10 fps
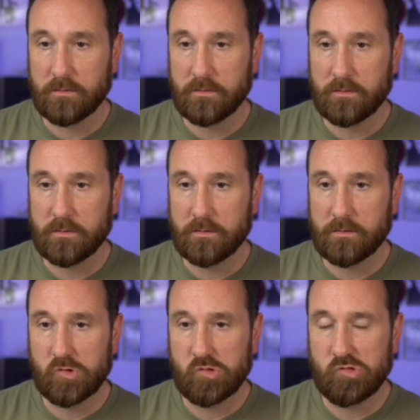
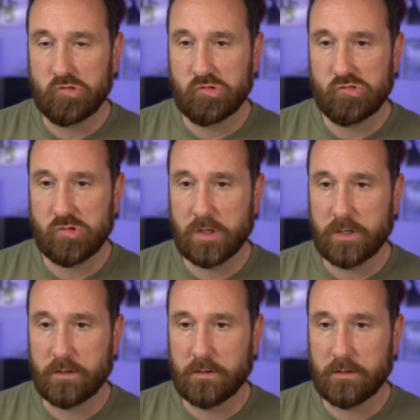
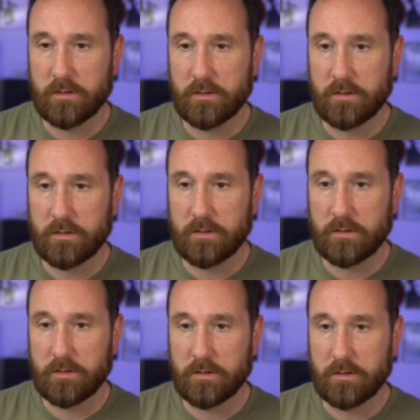
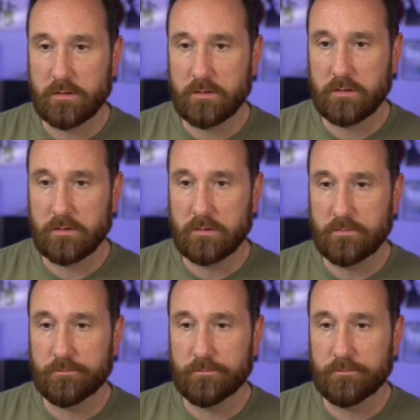[no speech]